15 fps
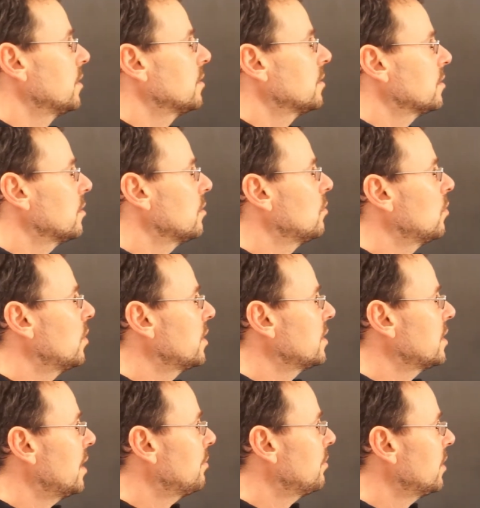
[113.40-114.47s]
so what is
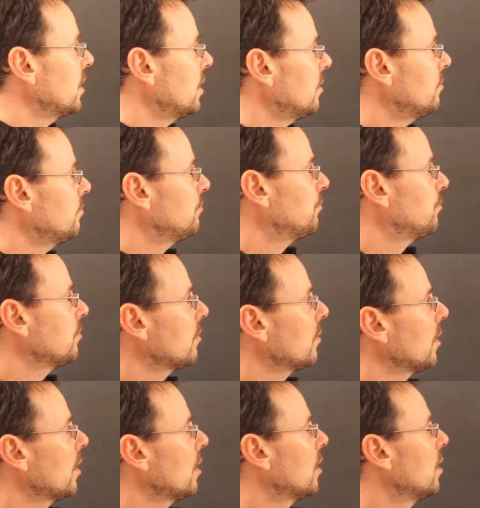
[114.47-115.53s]
happening?
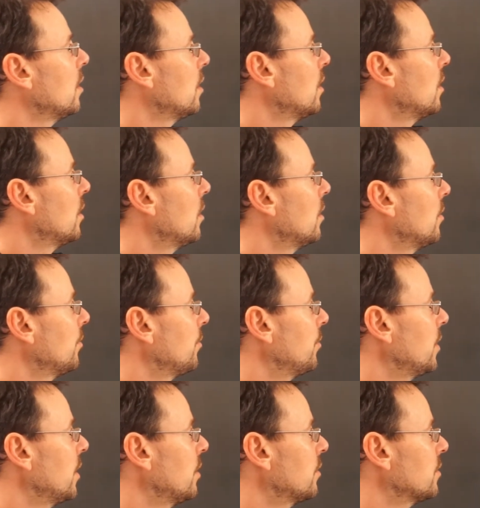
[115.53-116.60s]

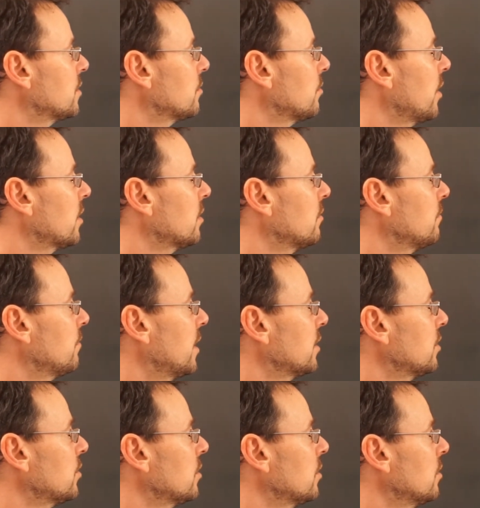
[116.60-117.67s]
We construct a
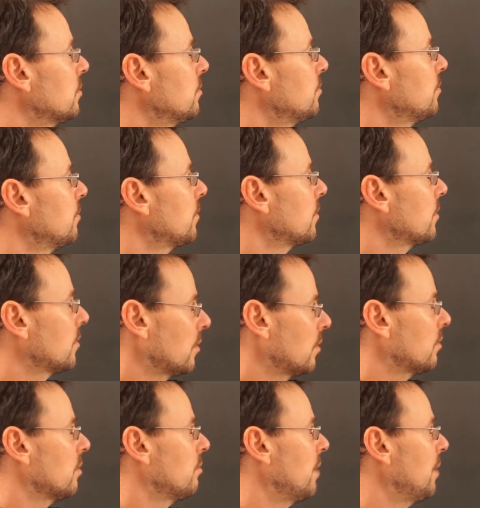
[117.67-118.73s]
function
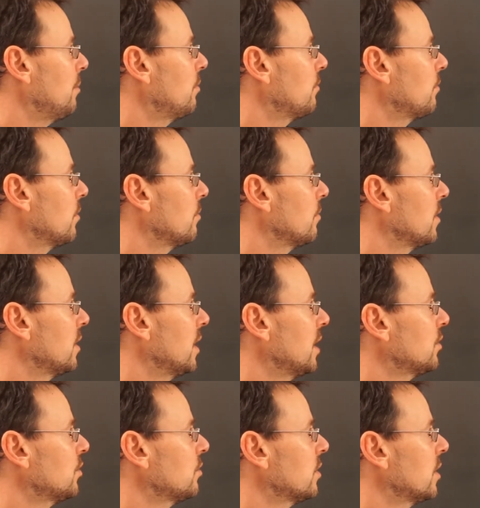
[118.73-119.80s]
or a map from the
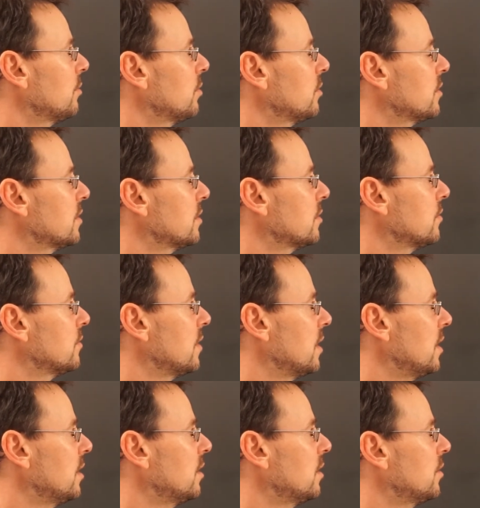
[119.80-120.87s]
natural numbers to the
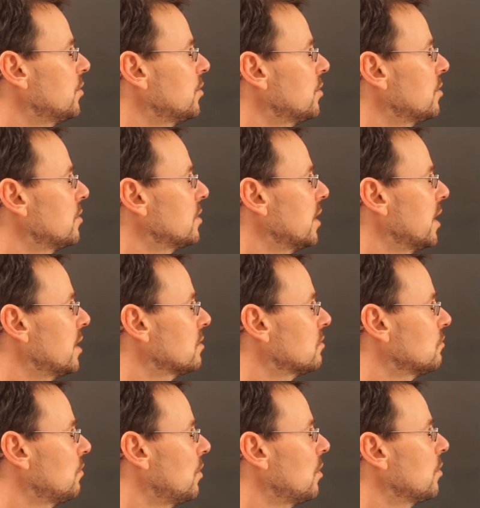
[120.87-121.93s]
integers as
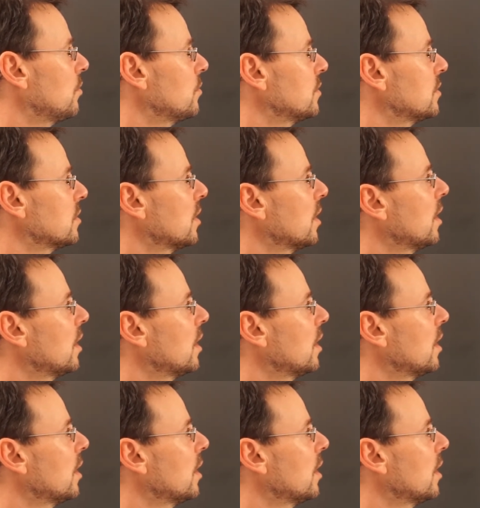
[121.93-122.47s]
follows.